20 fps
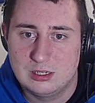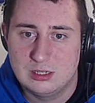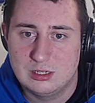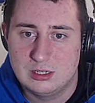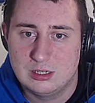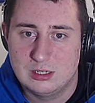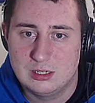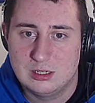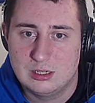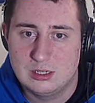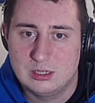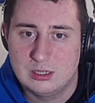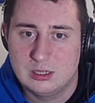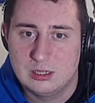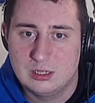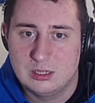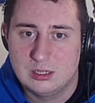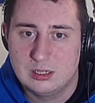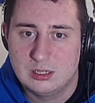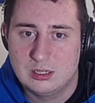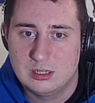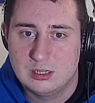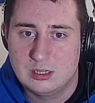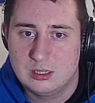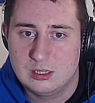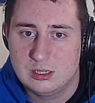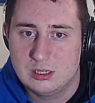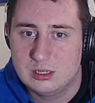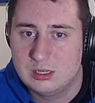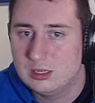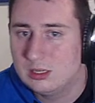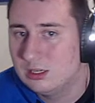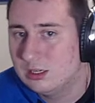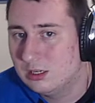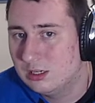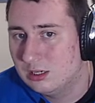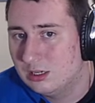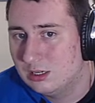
(silence)